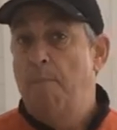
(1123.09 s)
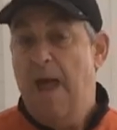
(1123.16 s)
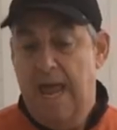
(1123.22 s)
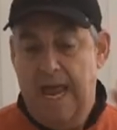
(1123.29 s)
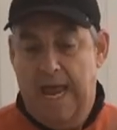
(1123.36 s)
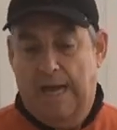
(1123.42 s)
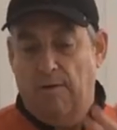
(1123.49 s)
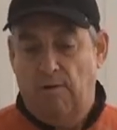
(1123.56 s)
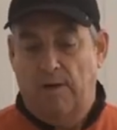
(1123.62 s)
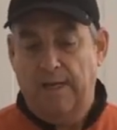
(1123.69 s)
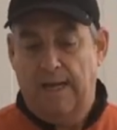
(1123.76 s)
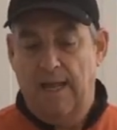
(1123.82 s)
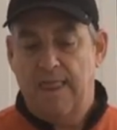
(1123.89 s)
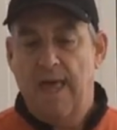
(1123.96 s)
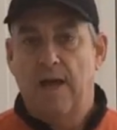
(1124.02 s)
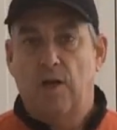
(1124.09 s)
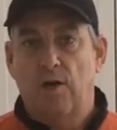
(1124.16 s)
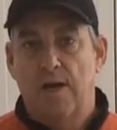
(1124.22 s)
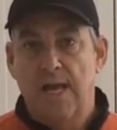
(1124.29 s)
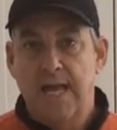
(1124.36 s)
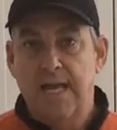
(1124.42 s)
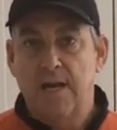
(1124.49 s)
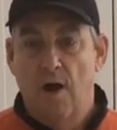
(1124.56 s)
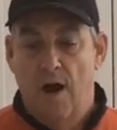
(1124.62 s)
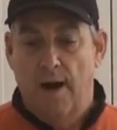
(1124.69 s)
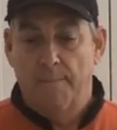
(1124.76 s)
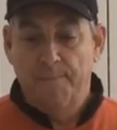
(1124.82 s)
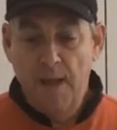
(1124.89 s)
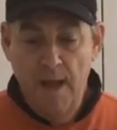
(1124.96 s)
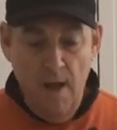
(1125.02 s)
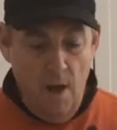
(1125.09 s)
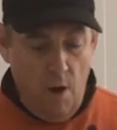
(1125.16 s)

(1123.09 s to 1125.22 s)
pan. Really get that good heat on it.